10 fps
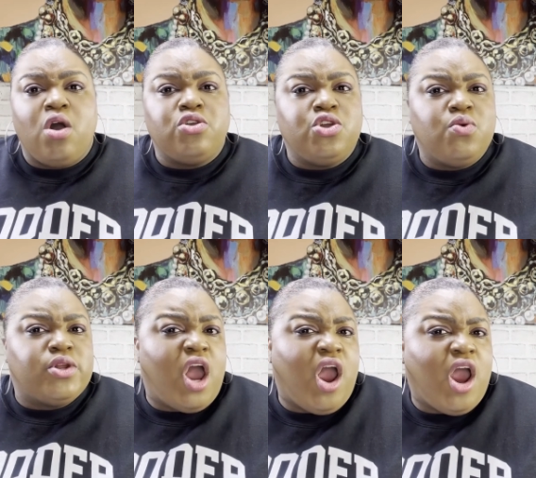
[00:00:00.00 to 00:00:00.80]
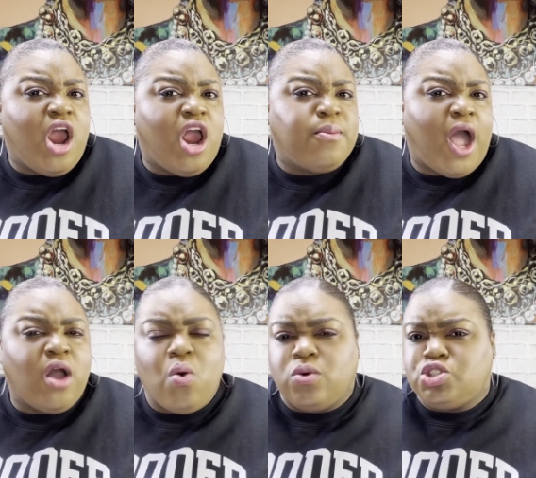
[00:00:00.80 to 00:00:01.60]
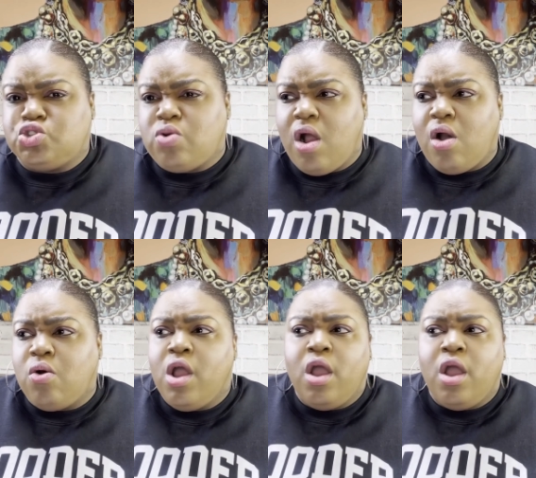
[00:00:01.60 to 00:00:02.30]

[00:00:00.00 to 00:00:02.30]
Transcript: you and her, y'all going strong.